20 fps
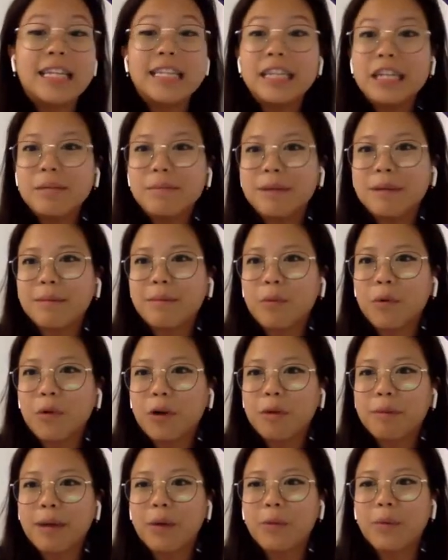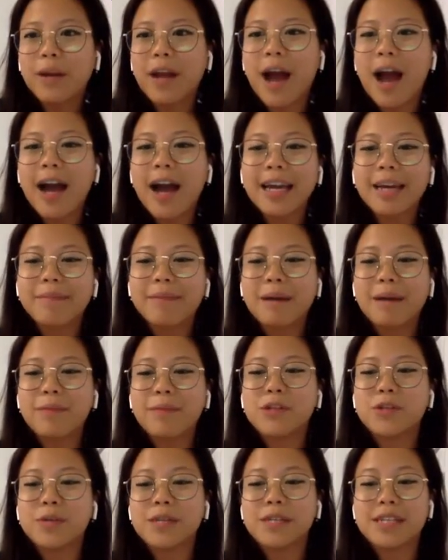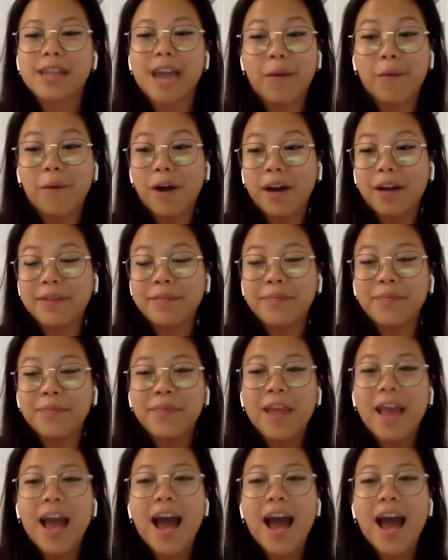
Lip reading: a little bit more about what I am up to in Taiwan.